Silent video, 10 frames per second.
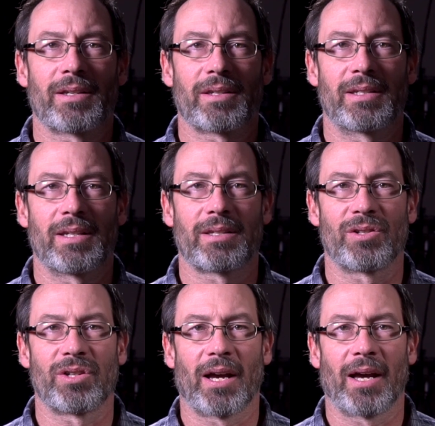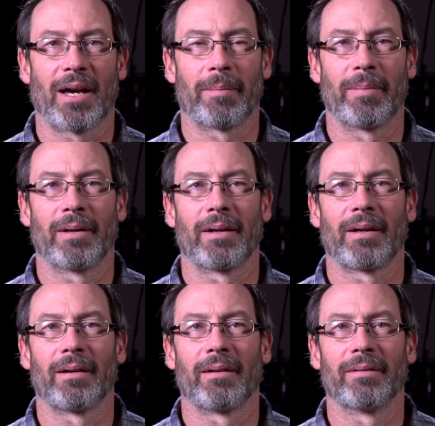does a decent job
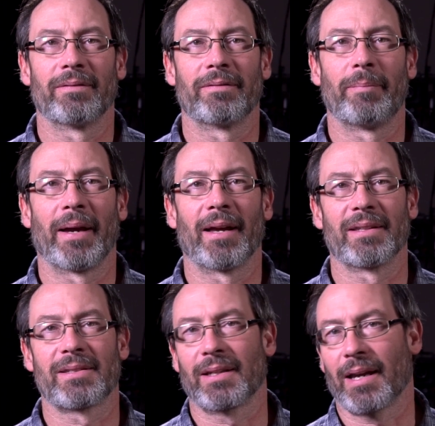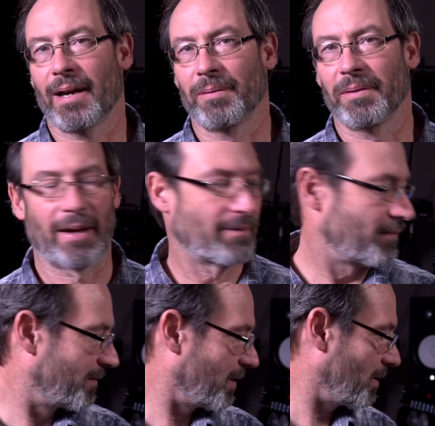of balancing out that
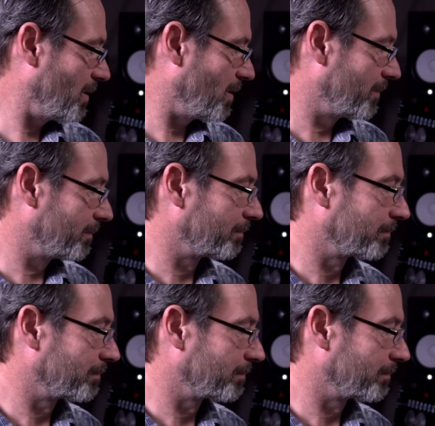fill.